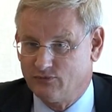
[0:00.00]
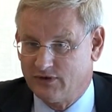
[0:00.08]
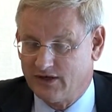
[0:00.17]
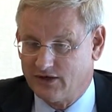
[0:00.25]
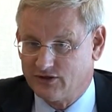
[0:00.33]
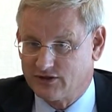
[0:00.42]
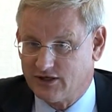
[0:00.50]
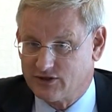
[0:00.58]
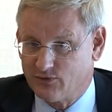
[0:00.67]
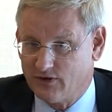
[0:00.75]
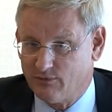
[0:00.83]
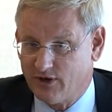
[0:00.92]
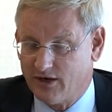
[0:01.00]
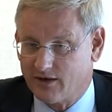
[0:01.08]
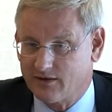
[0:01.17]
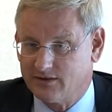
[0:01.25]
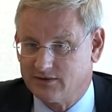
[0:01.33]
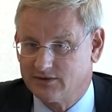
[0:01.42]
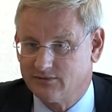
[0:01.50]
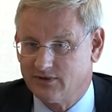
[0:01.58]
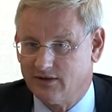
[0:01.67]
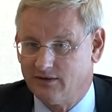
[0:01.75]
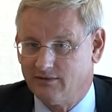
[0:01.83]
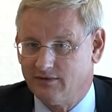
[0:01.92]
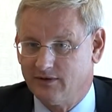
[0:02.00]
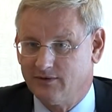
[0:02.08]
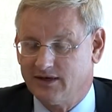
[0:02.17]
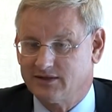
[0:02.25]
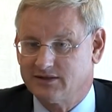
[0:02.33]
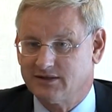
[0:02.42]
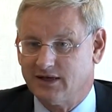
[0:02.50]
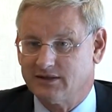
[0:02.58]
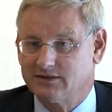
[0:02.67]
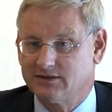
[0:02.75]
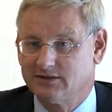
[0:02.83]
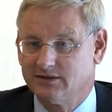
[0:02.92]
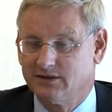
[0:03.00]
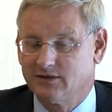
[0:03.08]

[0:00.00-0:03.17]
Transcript: When I discuss with Americans, when the United States,